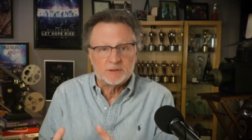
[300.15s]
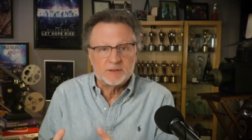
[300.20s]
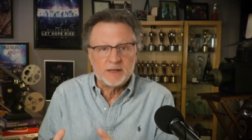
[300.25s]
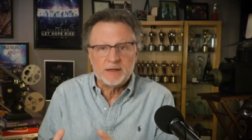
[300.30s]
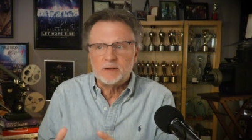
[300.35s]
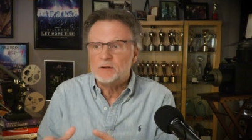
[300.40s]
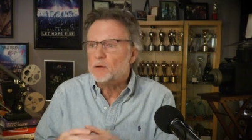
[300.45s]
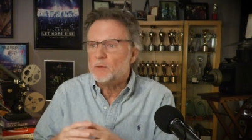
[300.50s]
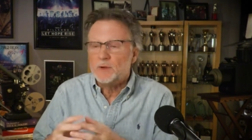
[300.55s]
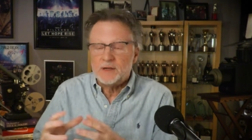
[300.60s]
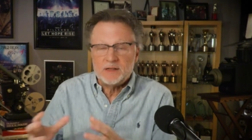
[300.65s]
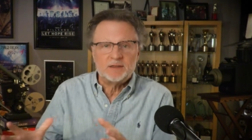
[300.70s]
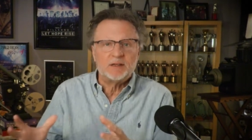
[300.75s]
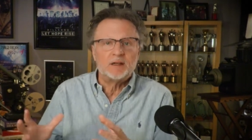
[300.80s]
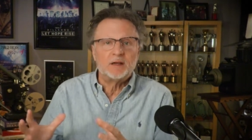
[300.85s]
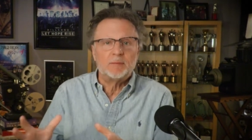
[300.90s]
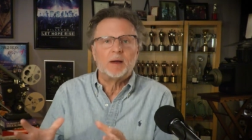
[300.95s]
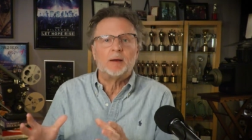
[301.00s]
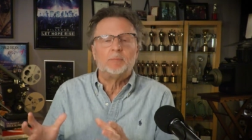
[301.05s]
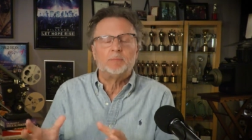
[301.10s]
They don't know
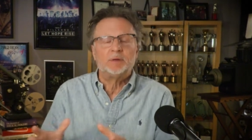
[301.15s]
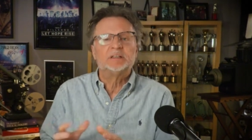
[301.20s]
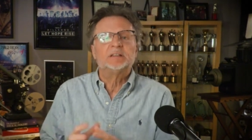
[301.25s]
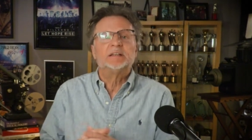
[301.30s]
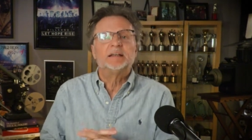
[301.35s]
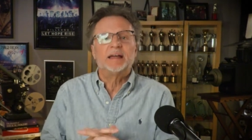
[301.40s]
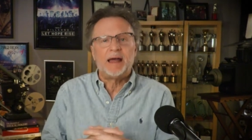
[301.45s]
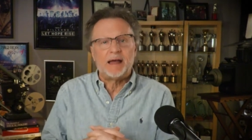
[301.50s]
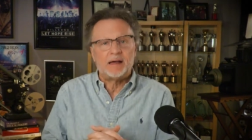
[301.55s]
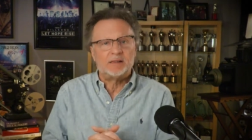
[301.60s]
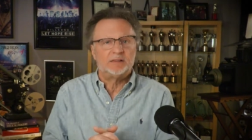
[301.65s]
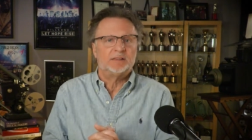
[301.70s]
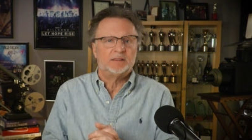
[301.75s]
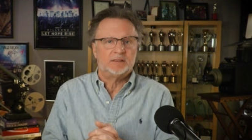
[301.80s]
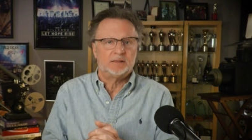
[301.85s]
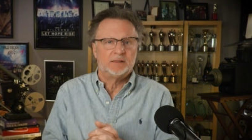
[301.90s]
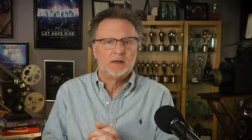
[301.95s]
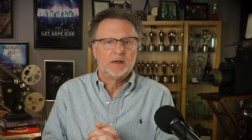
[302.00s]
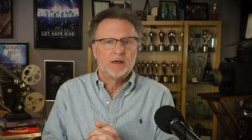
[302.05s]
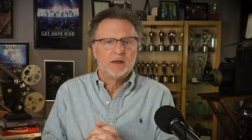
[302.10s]
anything about building
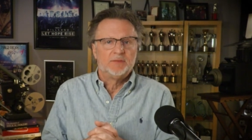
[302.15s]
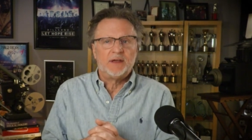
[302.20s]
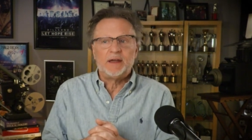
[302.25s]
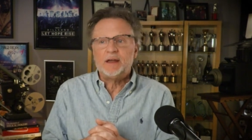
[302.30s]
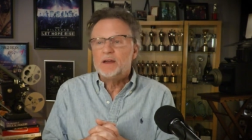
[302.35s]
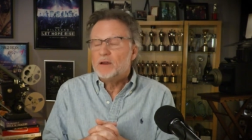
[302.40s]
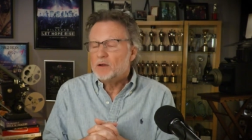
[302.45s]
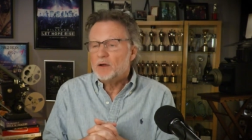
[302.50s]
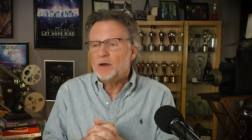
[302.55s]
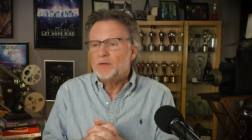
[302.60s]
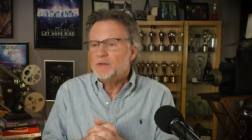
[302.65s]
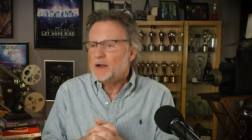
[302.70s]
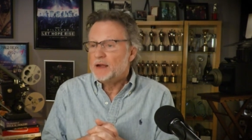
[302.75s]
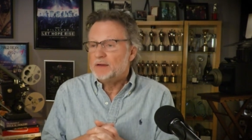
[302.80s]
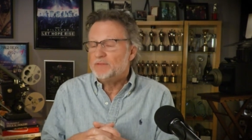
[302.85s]
houses. They go down there.